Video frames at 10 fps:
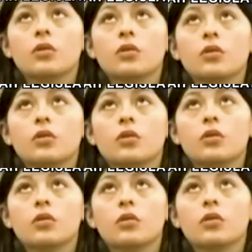
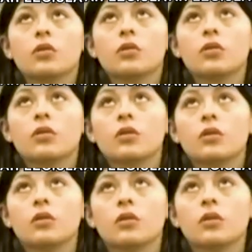
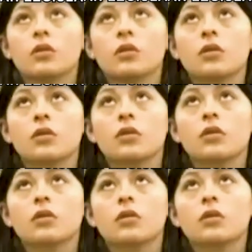
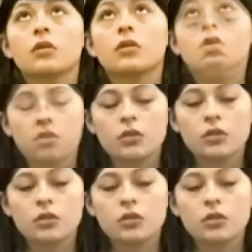No words are spoken by the person on screen.